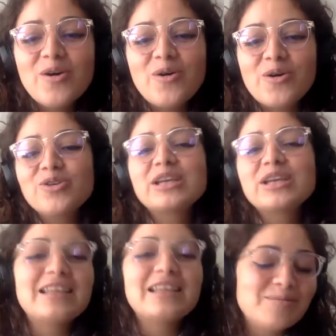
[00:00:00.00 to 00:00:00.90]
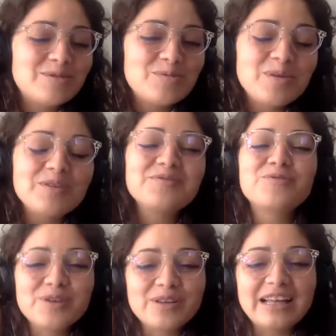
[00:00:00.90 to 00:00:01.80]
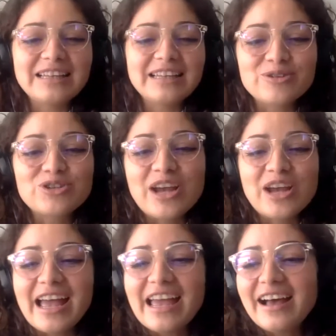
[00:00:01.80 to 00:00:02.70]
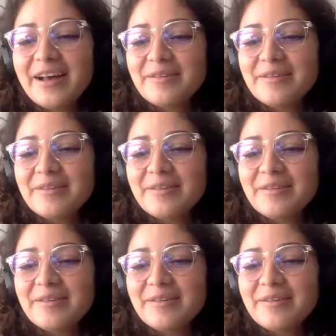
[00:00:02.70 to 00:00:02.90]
or you can send them to me if you feel a little shy.